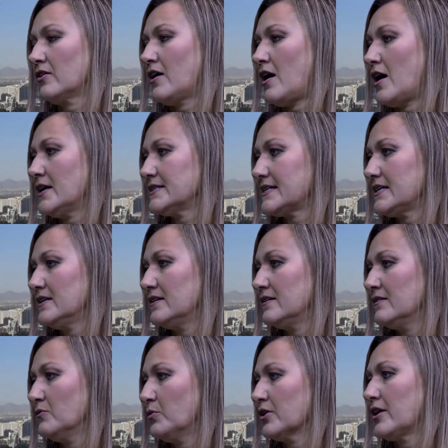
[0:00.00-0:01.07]
not
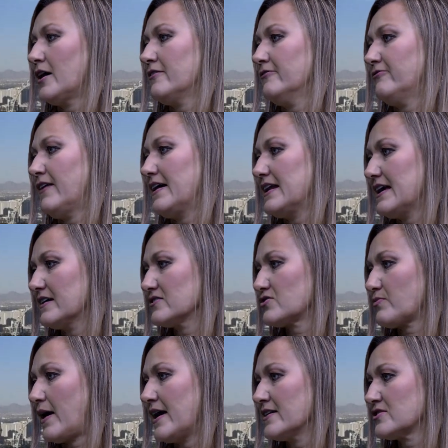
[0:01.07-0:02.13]
finance,
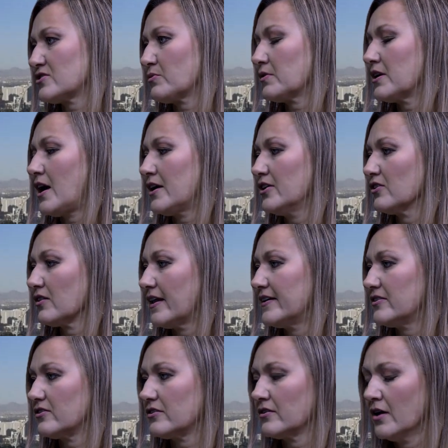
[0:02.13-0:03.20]
right? So we're not your
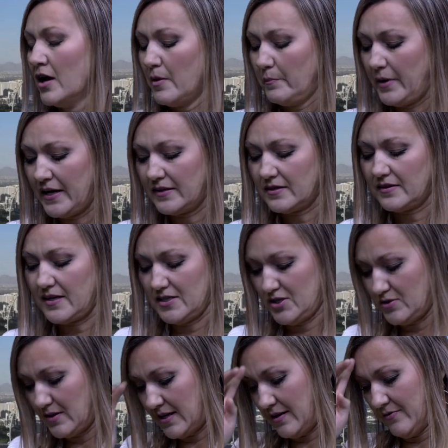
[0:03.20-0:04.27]
lender, but they do
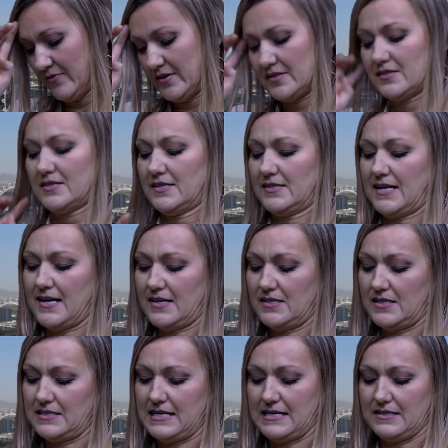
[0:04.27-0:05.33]
use these
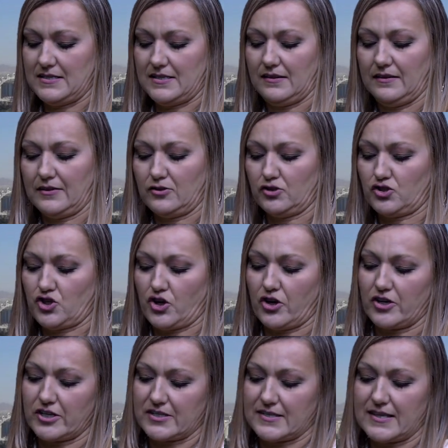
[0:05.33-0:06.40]
handy dandy little
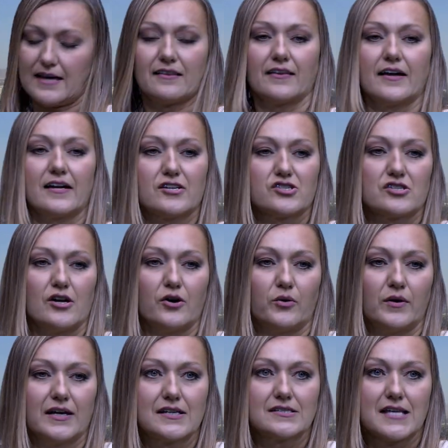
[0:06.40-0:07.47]
charts that let us know
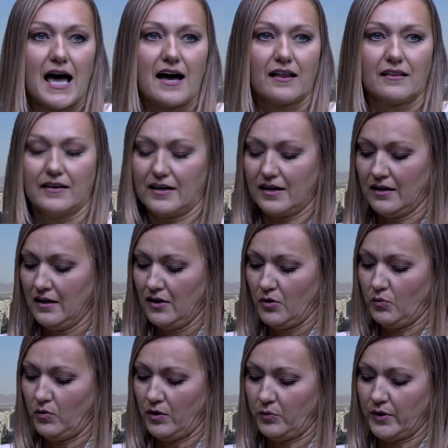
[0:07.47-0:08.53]
exactly
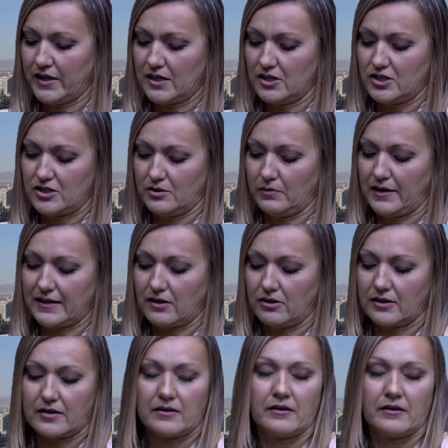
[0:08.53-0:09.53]
what we can do, like on a